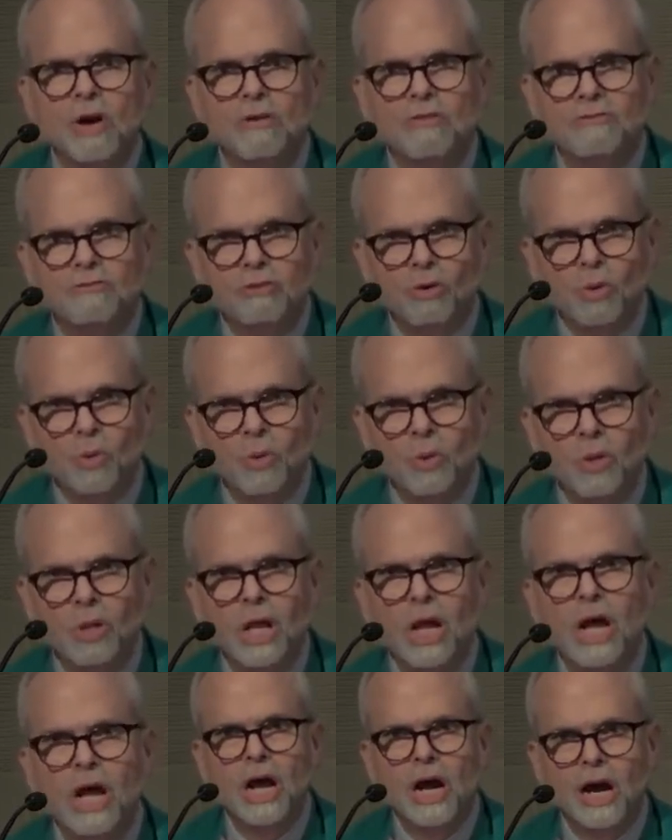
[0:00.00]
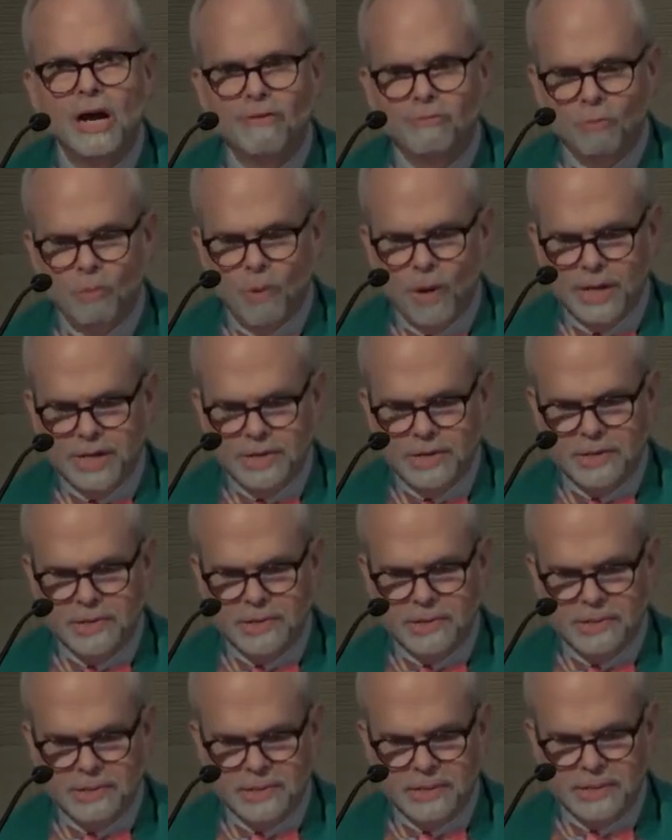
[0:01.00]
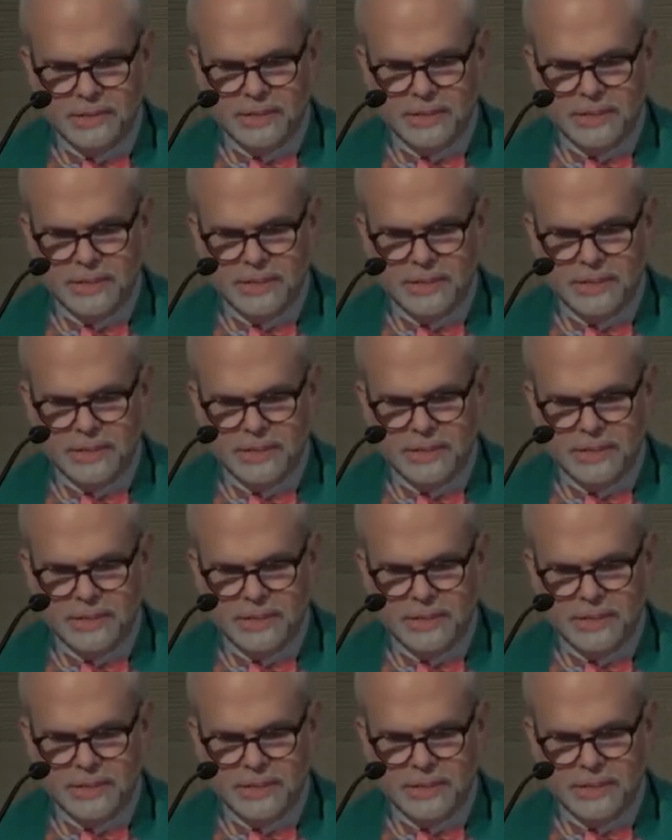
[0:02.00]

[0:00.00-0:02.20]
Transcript: full of wonder.